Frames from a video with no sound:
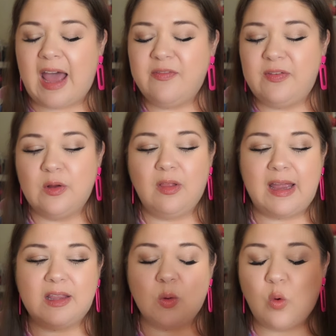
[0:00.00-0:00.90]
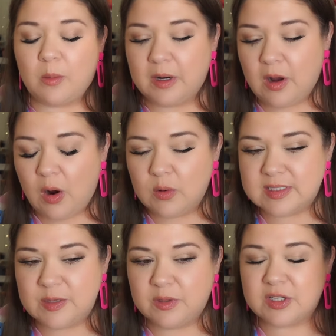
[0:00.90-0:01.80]
I feel like the Warm and
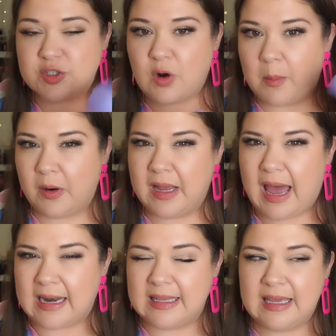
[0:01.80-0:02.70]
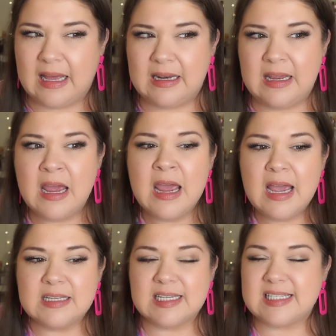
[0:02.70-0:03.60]
Cozy with the Strawberry Cotton Candy
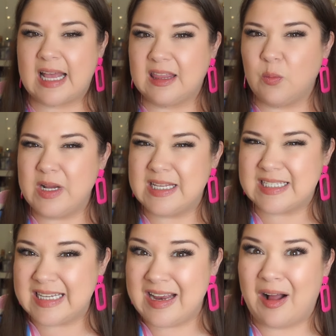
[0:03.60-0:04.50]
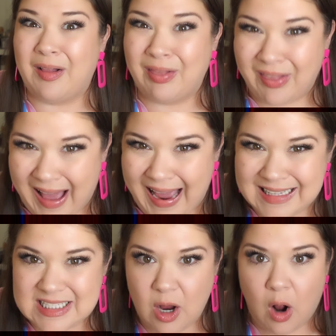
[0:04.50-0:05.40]
is a scent that we see a
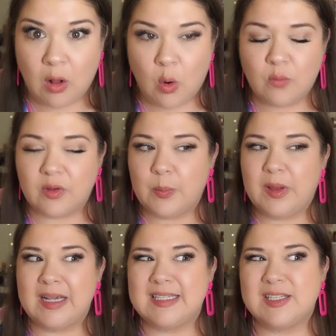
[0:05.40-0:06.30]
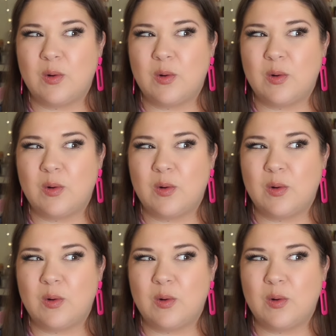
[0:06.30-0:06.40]
lot all over the place,